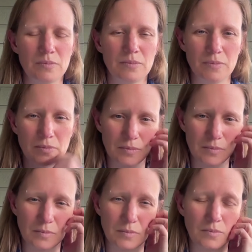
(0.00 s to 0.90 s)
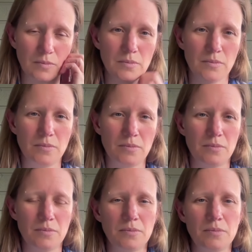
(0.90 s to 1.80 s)

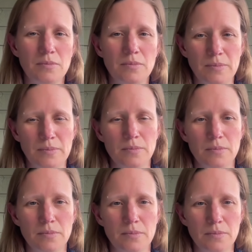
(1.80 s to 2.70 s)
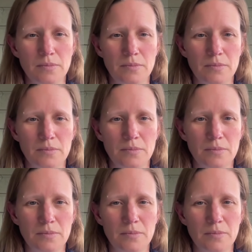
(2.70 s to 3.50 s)
No words are spoken by the person on screen.